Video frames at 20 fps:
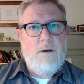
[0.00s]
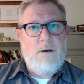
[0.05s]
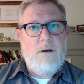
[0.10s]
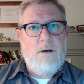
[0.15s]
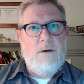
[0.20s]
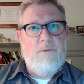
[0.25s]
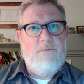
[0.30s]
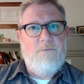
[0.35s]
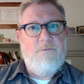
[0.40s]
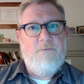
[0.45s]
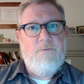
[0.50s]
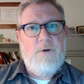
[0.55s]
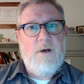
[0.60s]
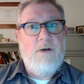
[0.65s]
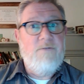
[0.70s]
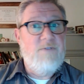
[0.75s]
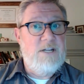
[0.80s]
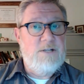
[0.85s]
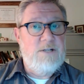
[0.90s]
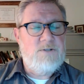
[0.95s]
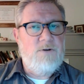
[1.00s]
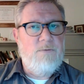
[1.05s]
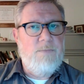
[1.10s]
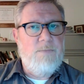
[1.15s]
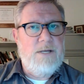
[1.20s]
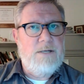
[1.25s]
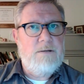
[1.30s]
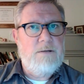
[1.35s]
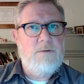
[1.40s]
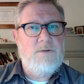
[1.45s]
of of an
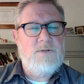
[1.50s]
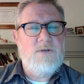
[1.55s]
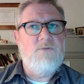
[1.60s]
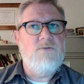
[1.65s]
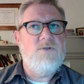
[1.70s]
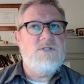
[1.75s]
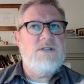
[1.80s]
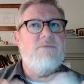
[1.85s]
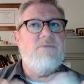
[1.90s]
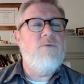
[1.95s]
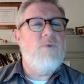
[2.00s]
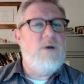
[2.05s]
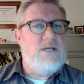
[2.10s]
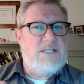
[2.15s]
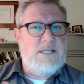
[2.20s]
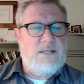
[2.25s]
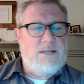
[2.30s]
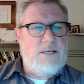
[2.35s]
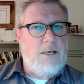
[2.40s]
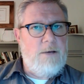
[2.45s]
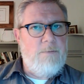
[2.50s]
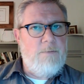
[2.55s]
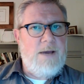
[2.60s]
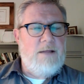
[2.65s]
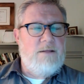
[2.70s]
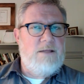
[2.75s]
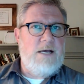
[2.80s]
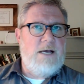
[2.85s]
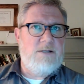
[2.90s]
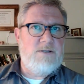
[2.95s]
instrument. So there's different ways to think
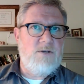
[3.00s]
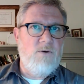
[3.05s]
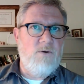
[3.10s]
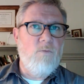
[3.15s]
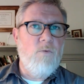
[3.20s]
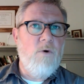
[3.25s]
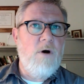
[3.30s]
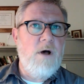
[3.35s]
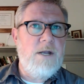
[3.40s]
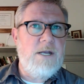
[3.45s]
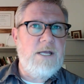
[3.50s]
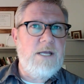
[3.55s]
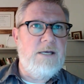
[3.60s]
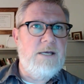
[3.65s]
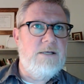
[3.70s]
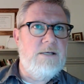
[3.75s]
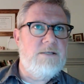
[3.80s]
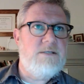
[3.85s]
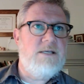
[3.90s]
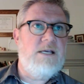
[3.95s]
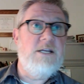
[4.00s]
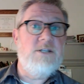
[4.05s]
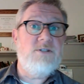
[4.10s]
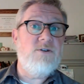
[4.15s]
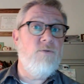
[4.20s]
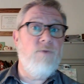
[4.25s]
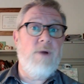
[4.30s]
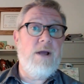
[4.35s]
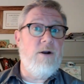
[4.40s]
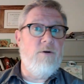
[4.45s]
about that. So one is
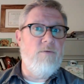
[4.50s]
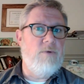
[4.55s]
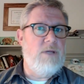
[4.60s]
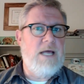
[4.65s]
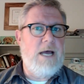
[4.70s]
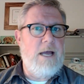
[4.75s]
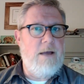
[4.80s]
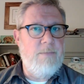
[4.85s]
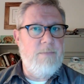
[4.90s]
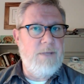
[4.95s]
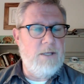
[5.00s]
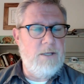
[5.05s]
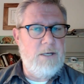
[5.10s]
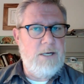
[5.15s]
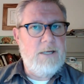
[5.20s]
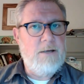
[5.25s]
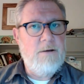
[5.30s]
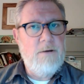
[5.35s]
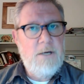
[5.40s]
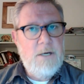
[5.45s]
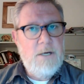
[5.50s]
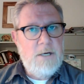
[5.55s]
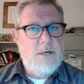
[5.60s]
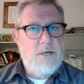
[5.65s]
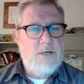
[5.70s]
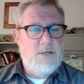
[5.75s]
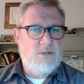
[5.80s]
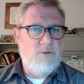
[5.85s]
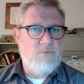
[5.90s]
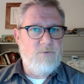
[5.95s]
inter-rater reliability.
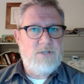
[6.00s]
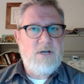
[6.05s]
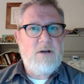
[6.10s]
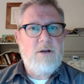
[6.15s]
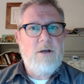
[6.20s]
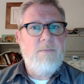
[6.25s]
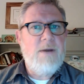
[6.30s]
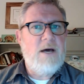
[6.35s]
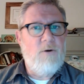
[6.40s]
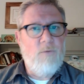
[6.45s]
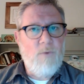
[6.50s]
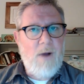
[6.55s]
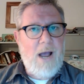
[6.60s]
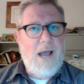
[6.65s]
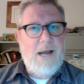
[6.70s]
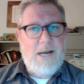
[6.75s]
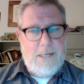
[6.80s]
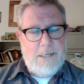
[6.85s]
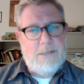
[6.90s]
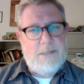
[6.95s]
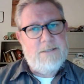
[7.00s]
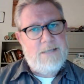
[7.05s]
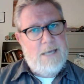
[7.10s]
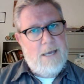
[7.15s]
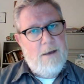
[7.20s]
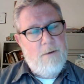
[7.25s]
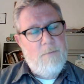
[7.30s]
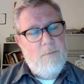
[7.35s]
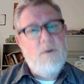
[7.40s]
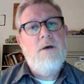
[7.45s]
So if we're talking about a writing
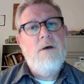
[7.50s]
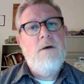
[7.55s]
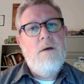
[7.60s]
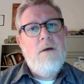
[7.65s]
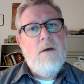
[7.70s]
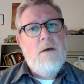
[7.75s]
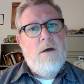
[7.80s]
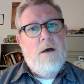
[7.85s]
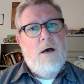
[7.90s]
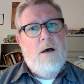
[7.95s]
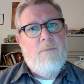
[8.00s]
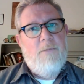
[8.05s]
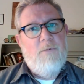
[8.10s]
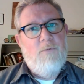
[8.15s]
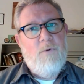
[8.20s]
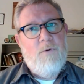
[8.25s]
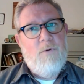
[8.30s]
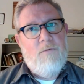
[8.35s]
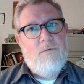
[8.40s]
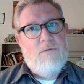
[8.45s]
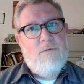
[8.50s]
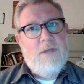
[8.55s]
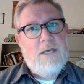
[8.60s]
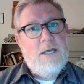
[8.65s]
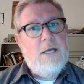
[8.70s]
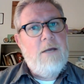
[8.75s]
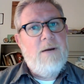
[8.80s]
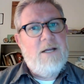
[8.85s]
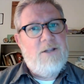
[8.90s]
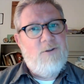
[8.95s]
exam, um, when
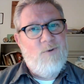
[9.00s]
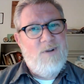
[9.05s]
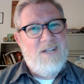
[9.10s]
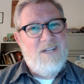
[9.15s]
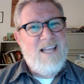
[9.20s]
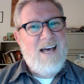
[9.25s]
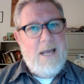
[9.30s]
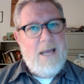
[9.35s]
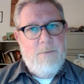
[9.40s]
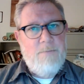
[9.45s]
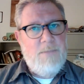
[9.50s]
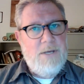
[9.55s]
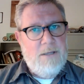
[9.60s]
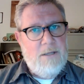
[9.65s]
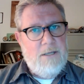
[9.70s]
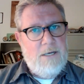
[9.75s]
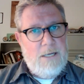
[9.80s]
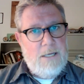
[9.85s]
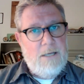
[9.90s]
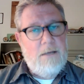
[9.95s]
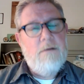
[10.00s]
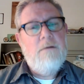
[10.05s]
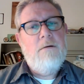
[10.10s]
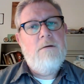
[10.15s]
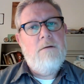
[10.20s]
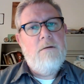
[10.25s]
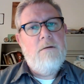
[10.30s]
thinking about the reliability